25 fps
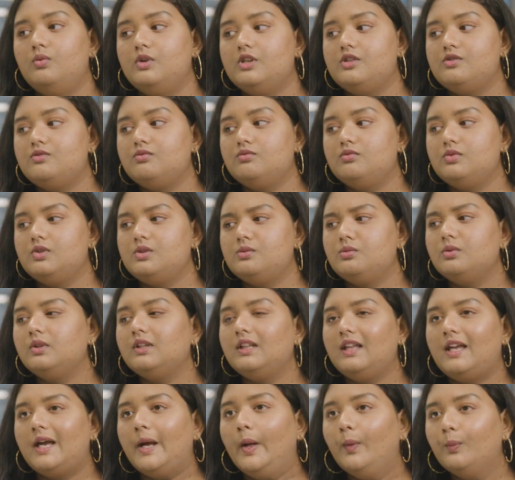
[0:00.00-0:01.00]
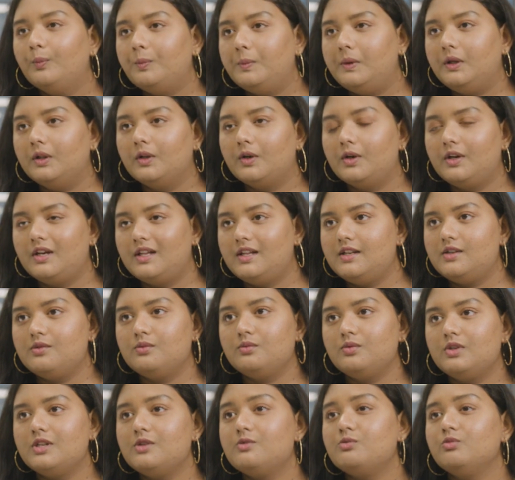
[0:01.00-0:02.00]
which which really helped me learn
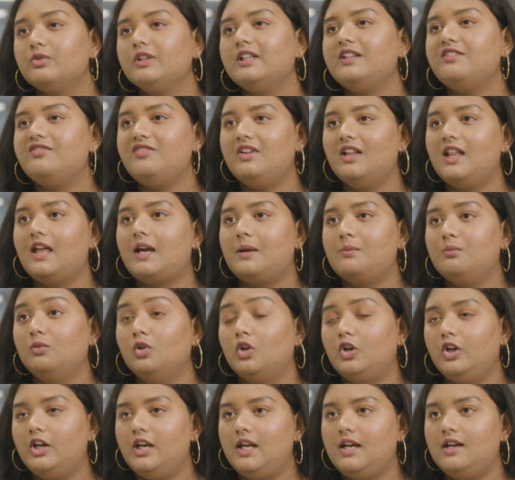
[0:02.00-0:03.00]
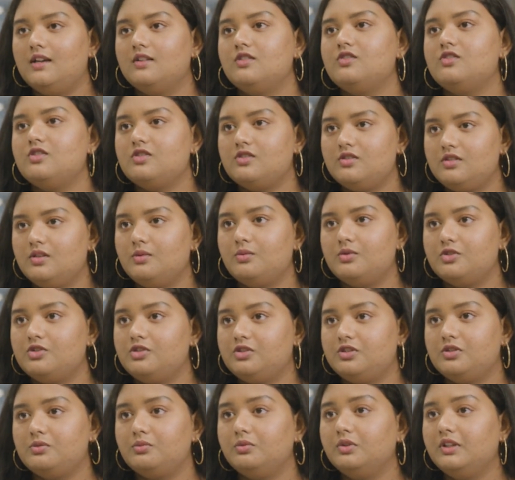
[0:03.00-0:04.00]
it. Didn't really feel like I'm learning. It just it was
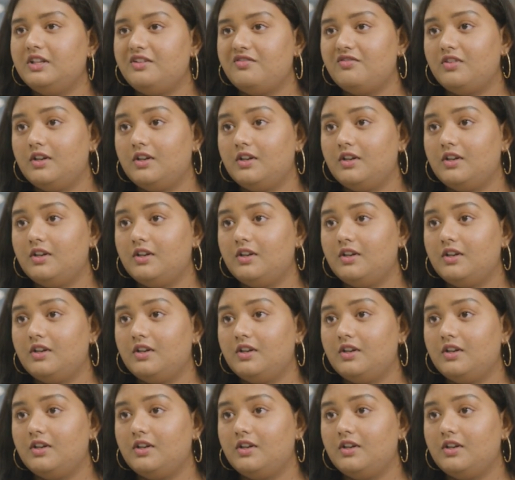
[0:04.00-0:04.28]
just a really